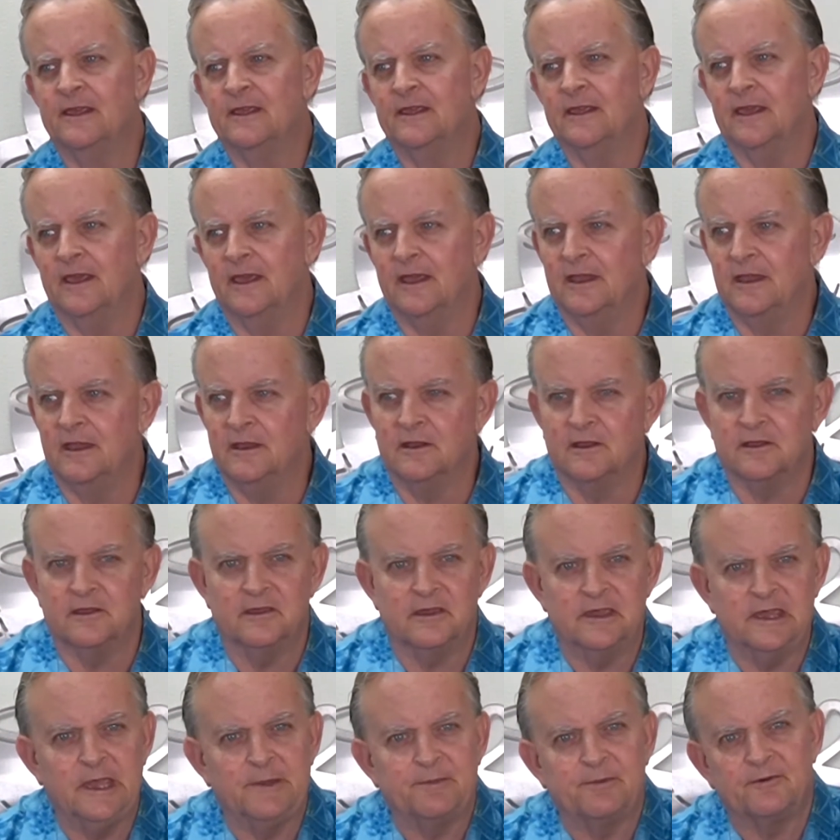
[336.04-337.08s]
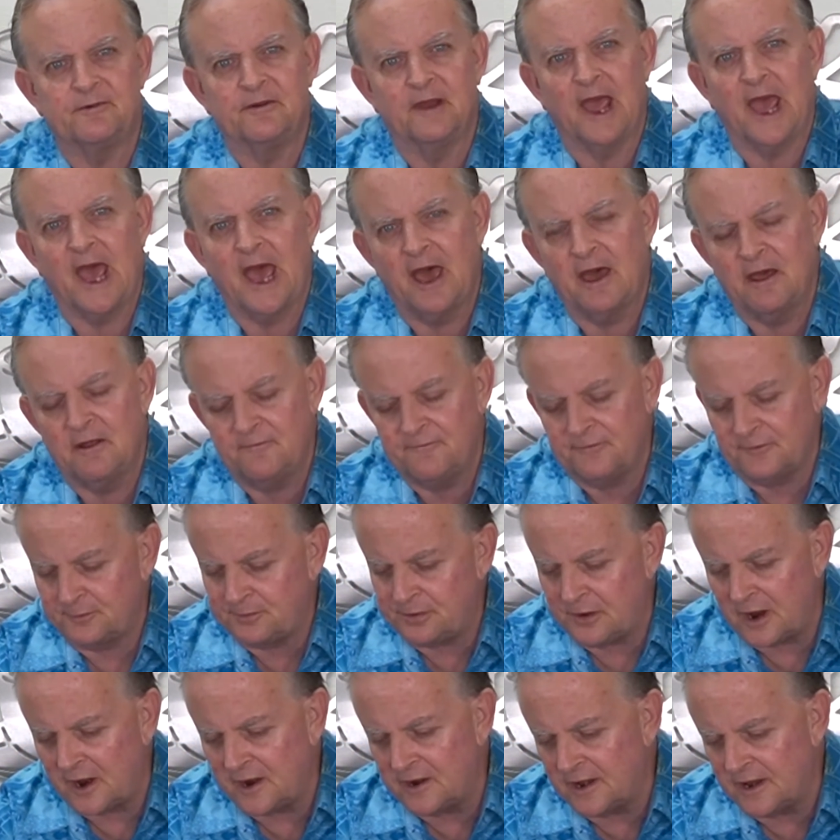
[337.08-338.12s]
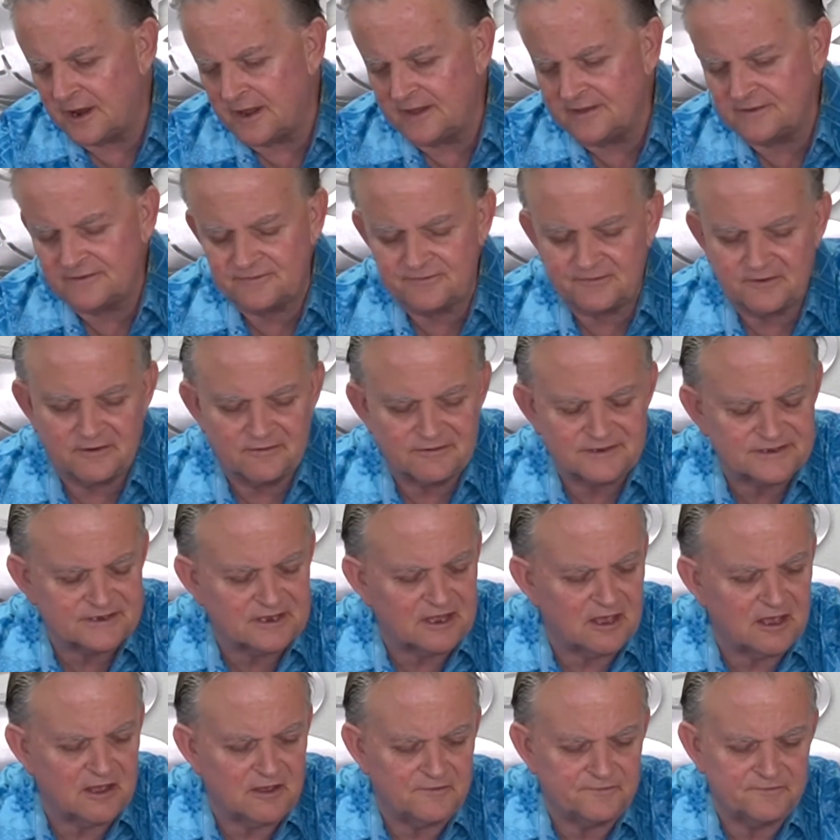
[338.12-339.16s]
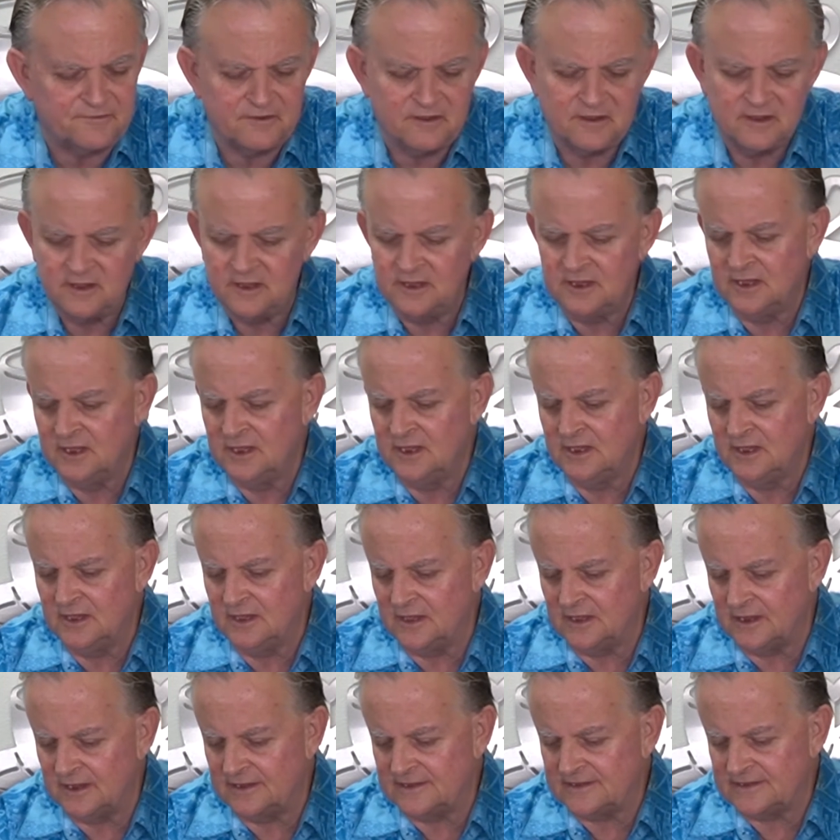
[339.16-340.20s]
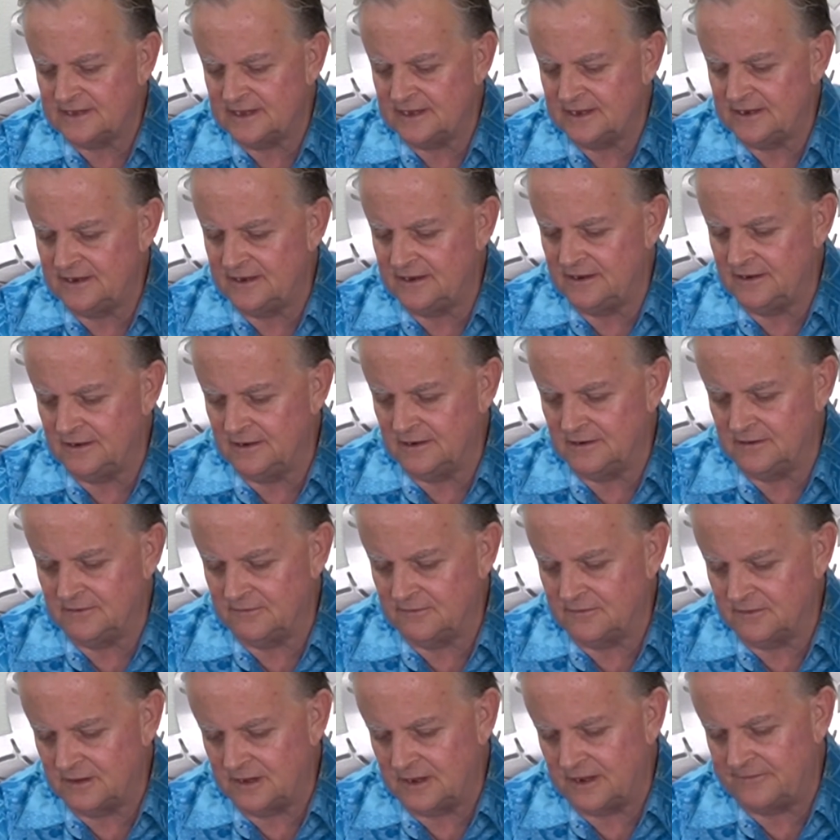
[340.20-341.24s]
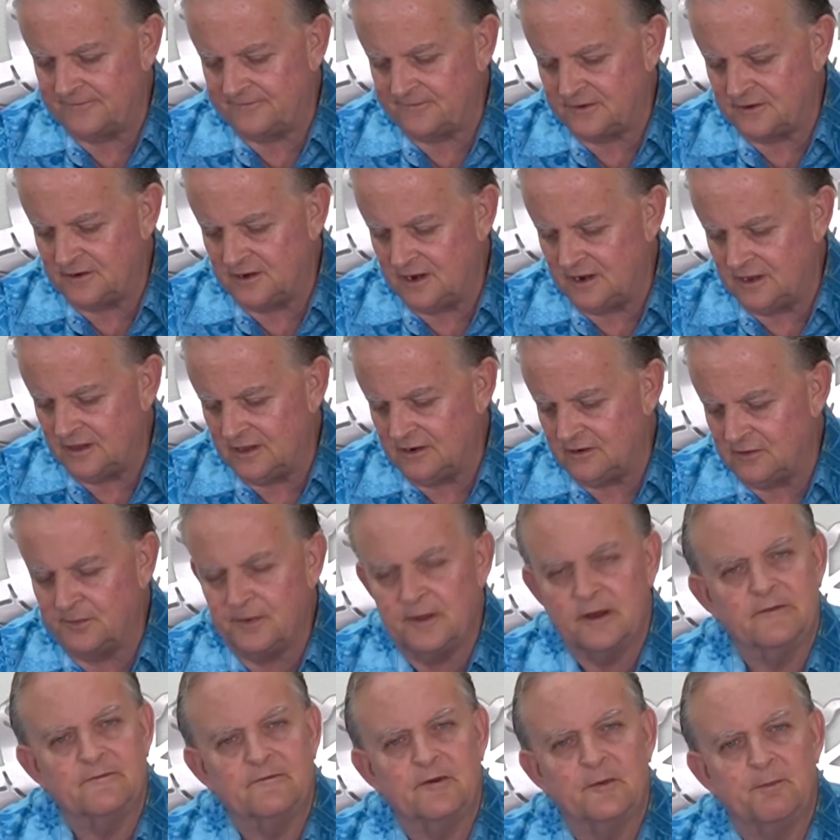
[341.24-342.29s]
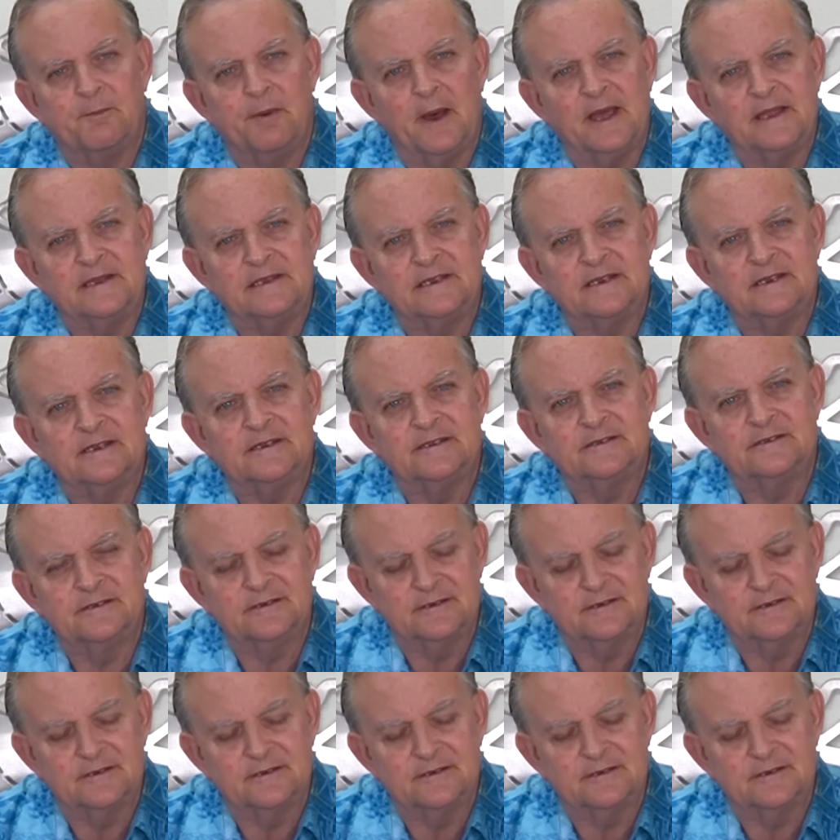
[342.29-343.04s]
uh, you know, you keep around for parties, for yourself, like I said, you know, like if you're on a little bit of a budget,